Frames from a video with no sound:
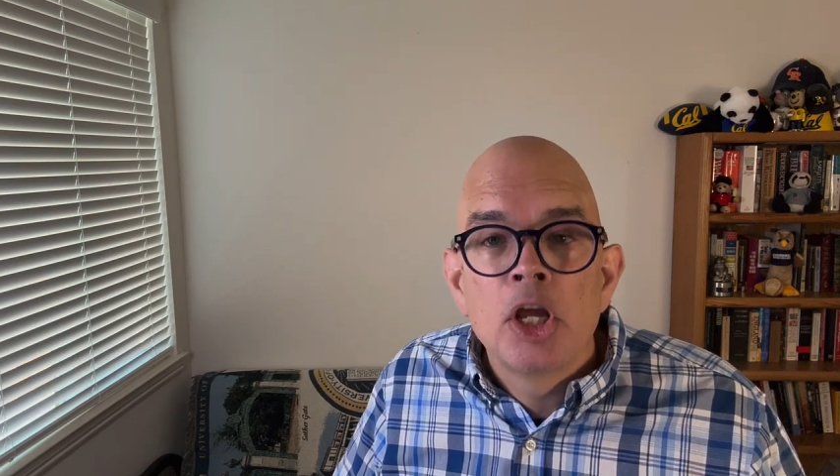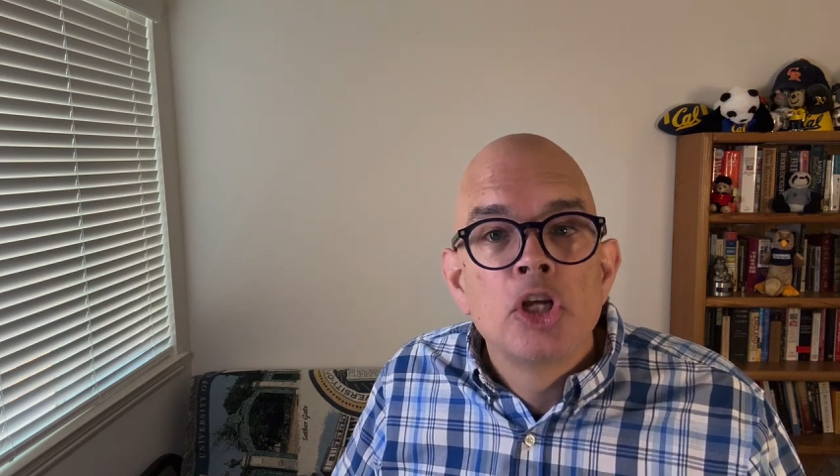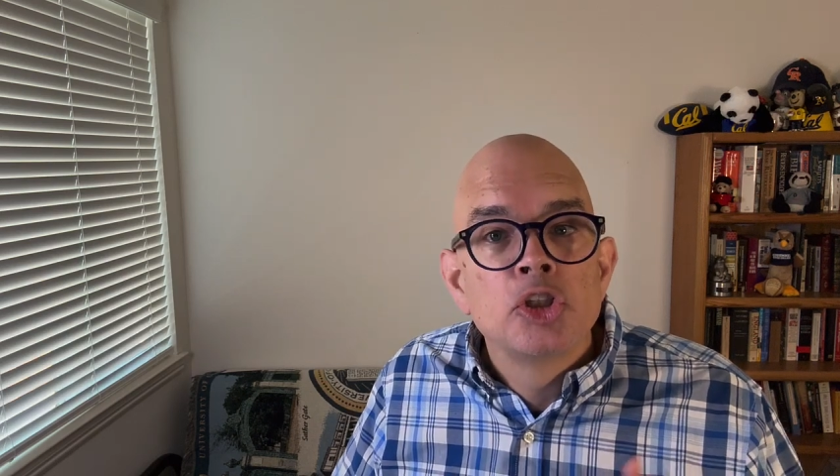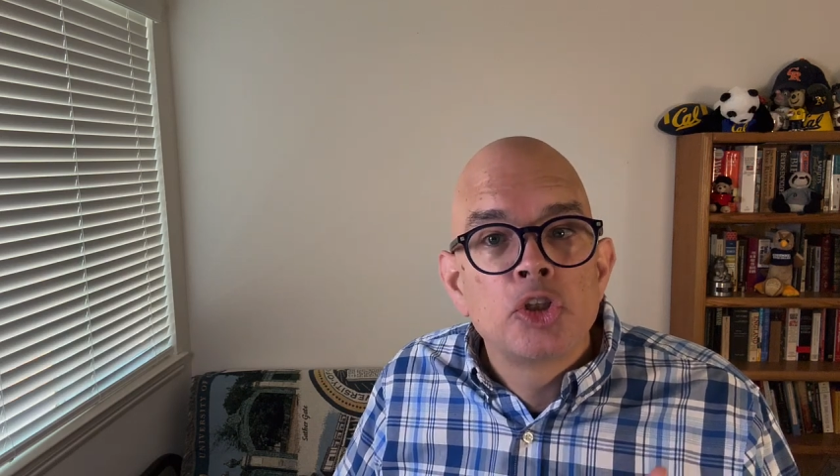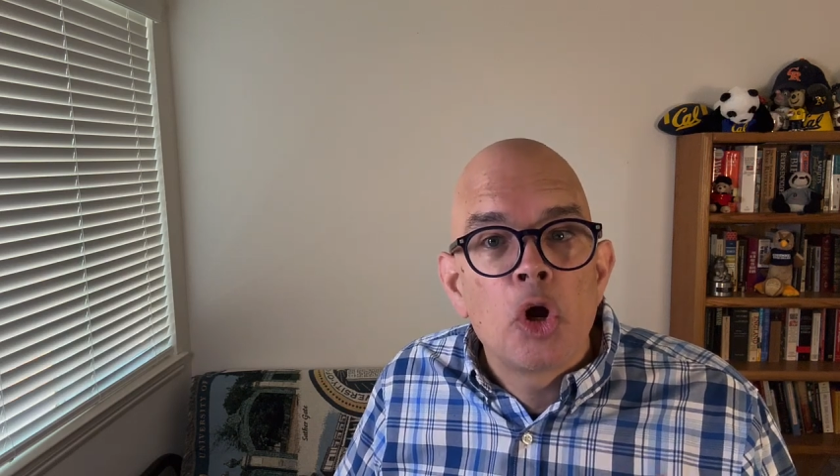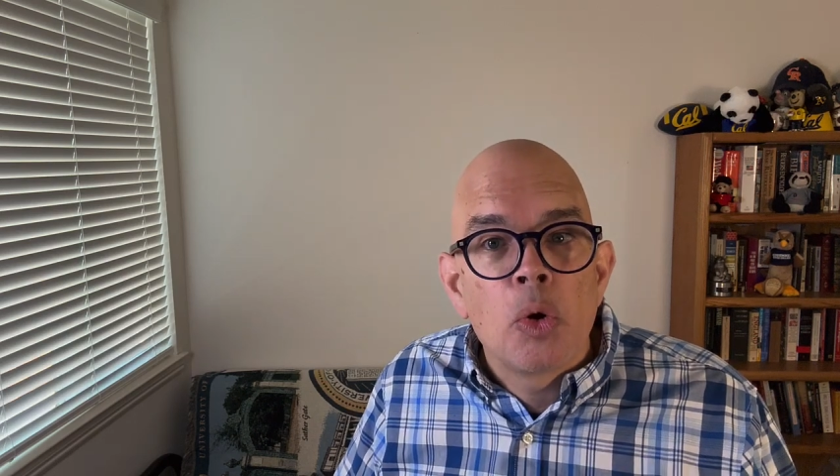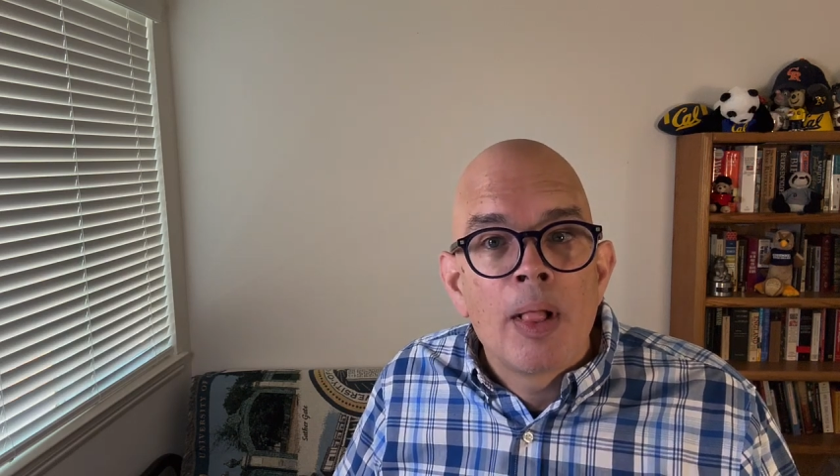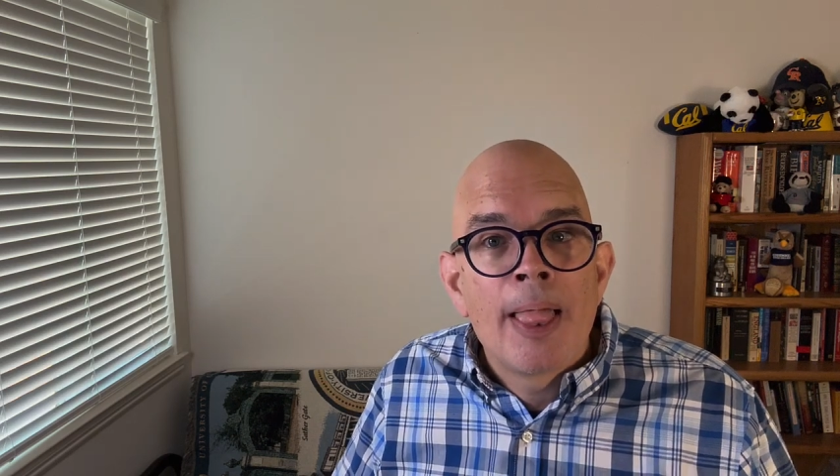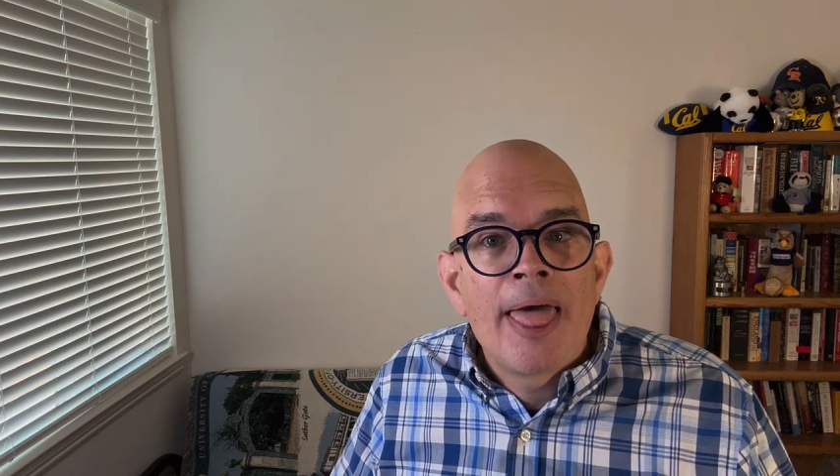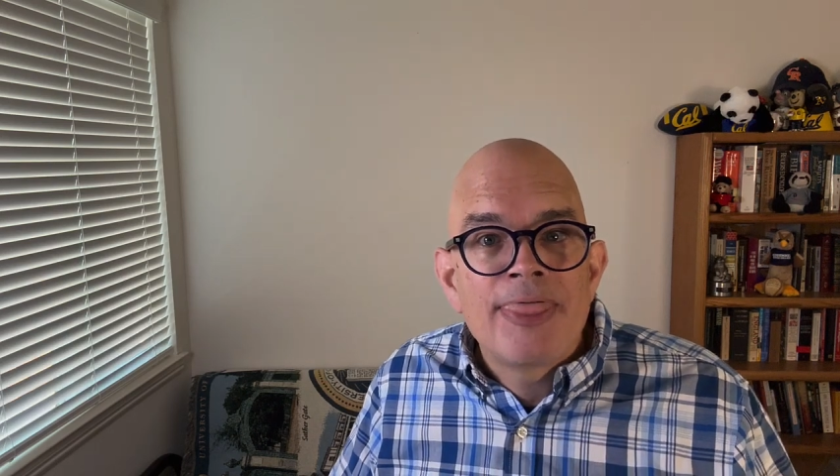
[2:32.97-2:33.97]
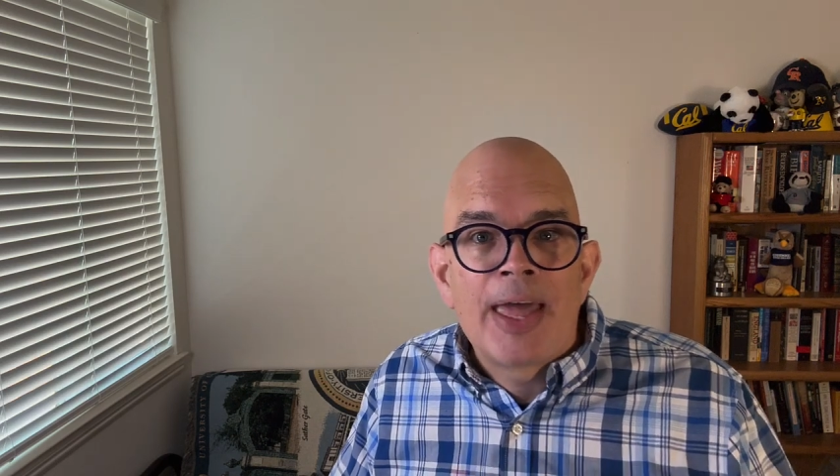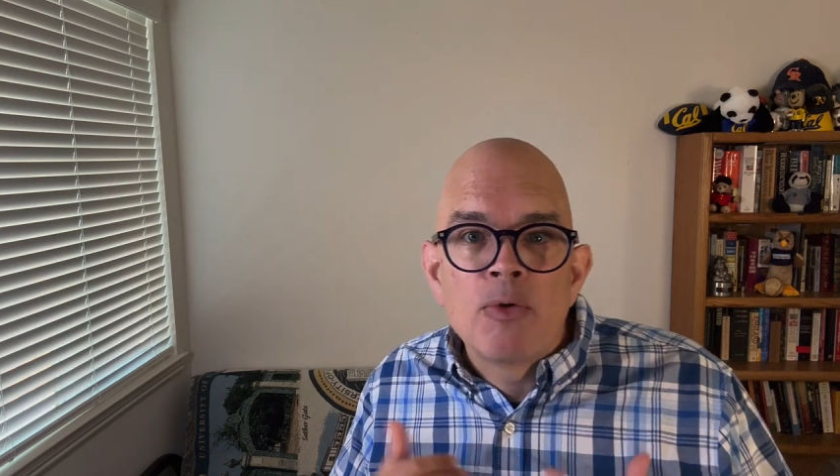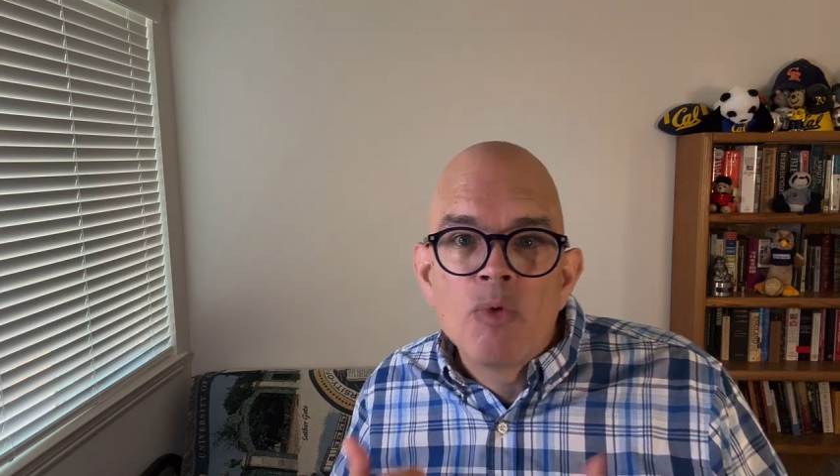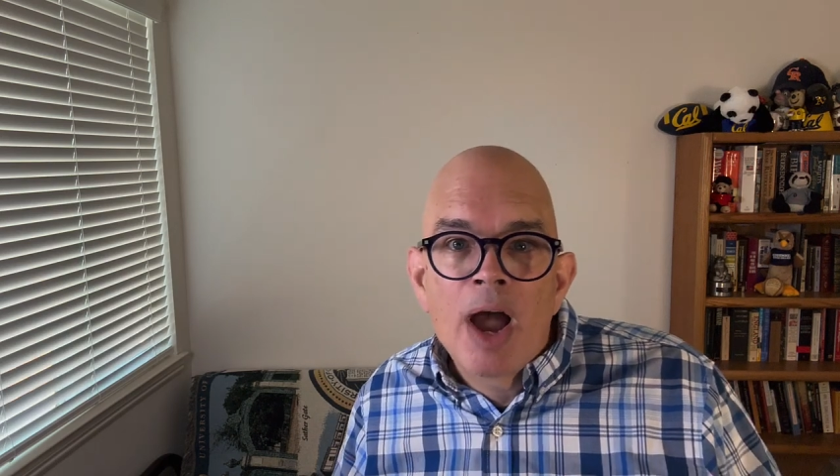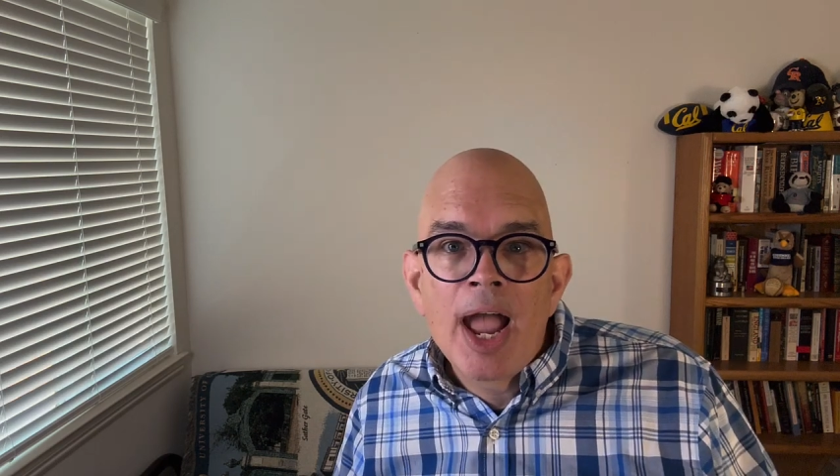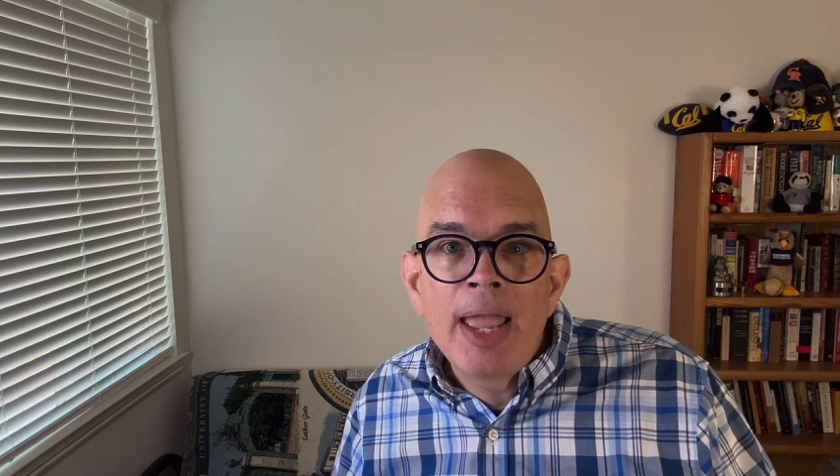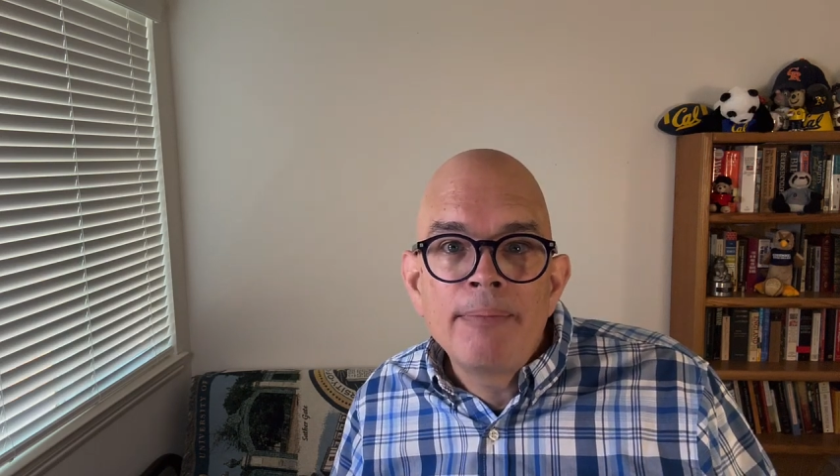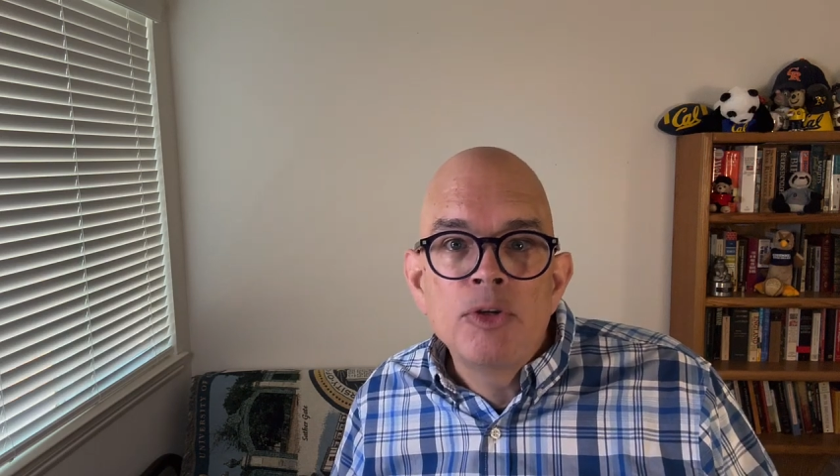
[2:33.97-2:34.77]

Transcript: So, that rhyme